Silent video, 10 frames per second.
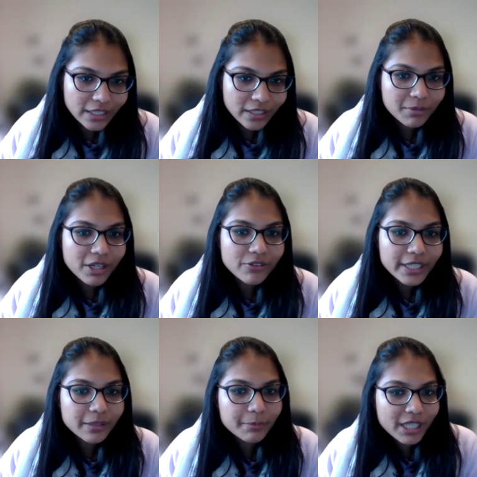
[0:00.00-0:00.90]
and I'm
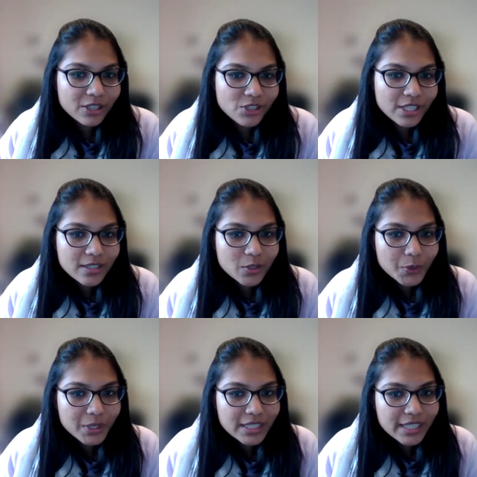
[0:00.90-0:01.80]
currently a PhD
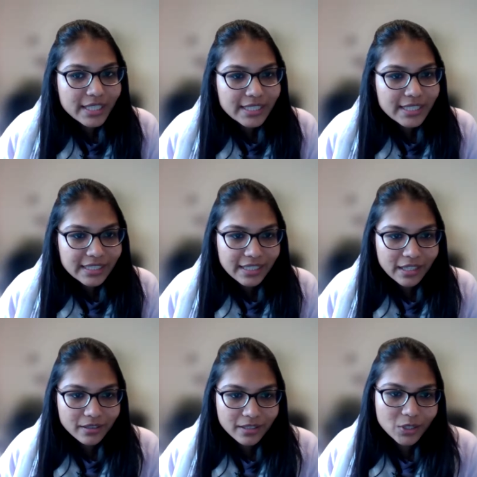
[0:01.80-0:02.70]
student at Deakin
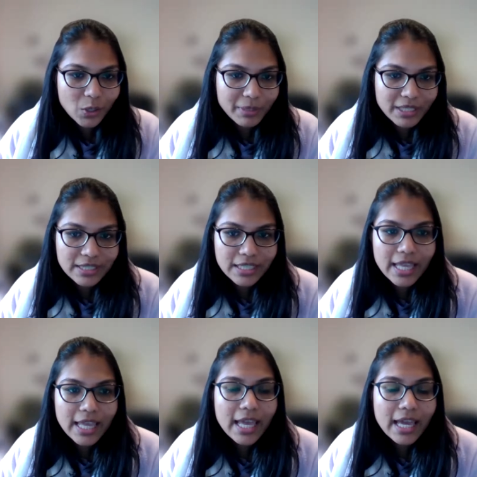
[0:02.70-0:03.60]
Health Economics
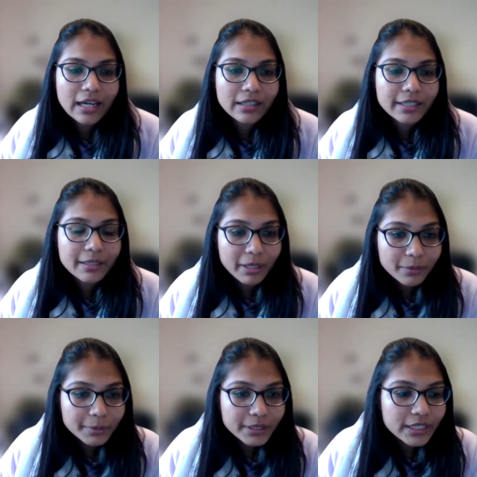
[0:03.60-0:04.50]
in
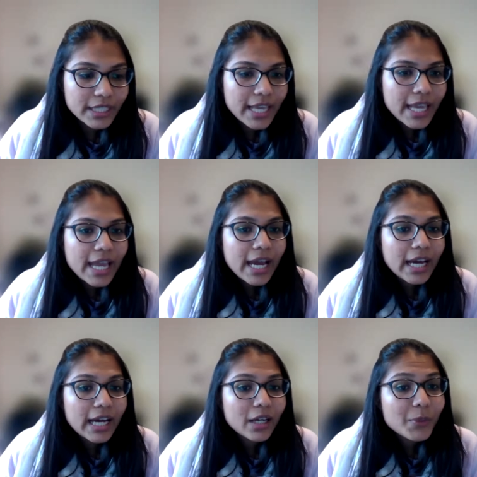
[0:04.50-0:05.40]
Melbourne.
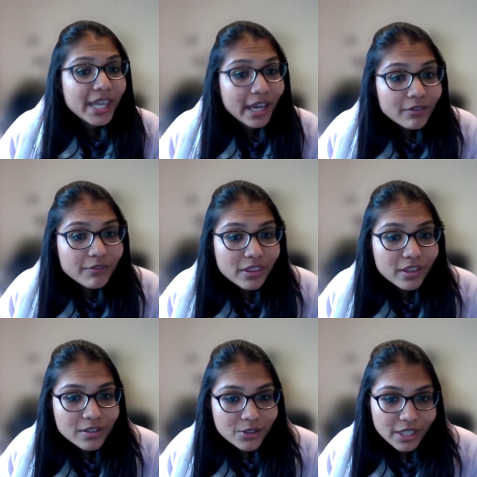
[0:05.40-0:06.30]
We have with
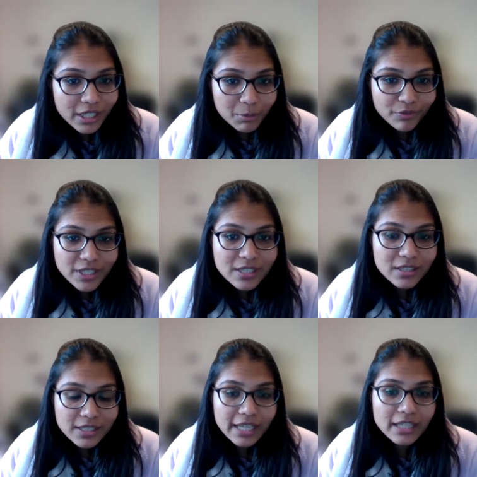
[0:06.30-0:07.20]
us today
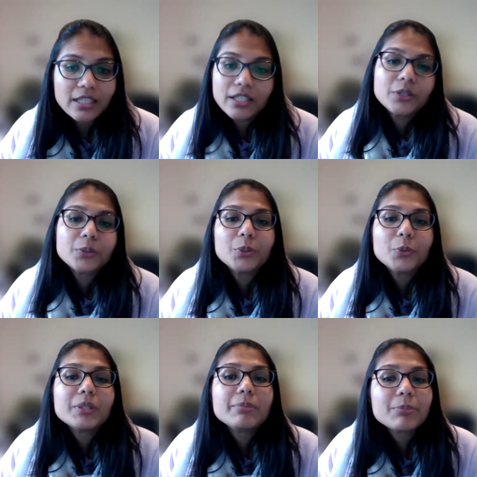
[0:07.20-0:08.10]
Professor Danny Liew, who
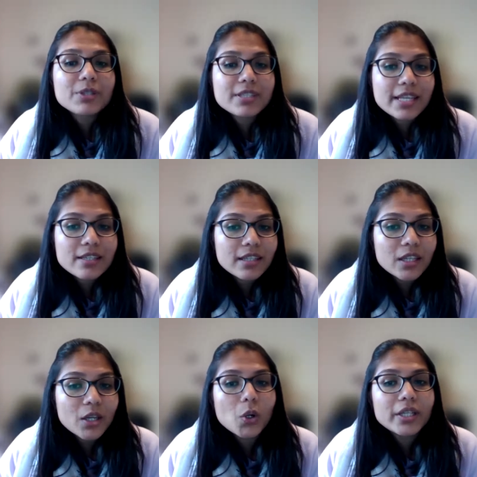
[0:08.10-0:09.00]
will be presenting
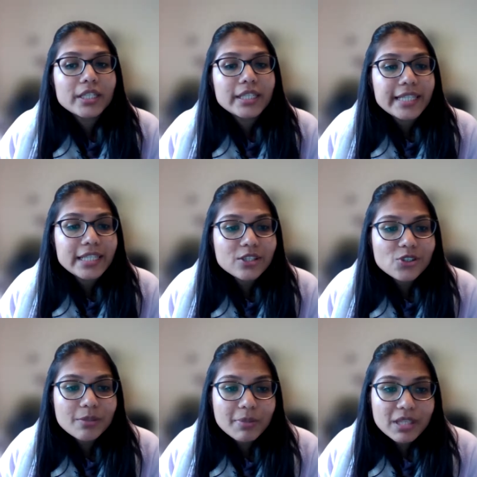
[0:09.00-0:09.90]
on
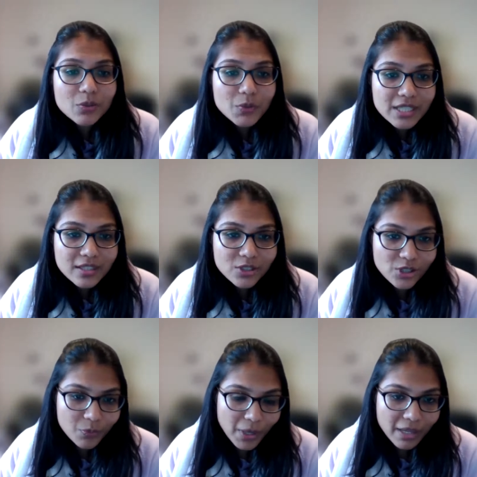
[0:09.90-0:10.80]
leadership in the research
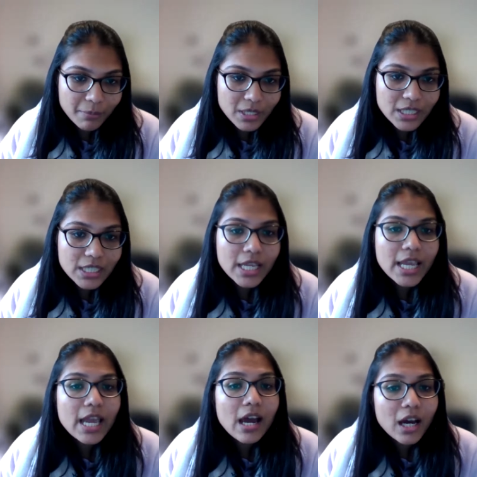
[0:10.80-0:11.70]
environment,
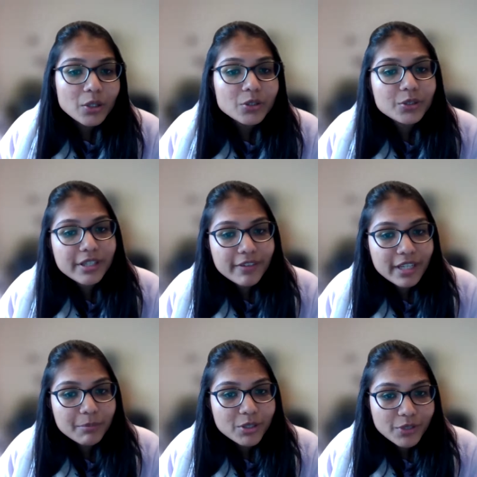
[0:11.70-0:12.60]
how to
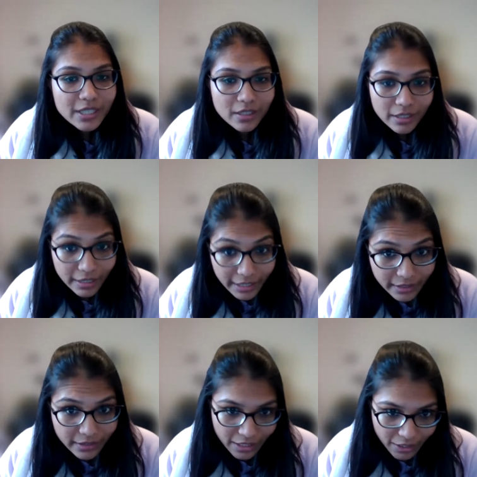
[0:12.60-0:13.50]
develop the
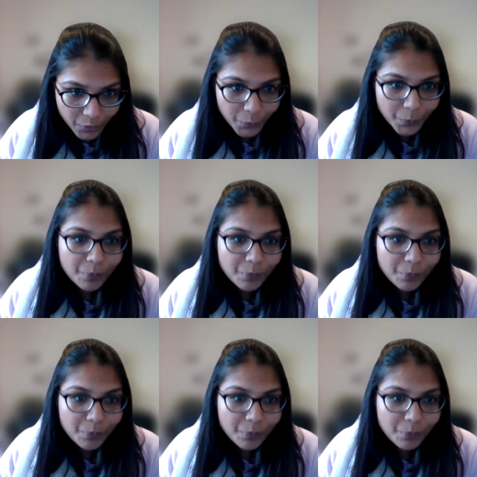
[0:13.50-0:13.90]
leader in you.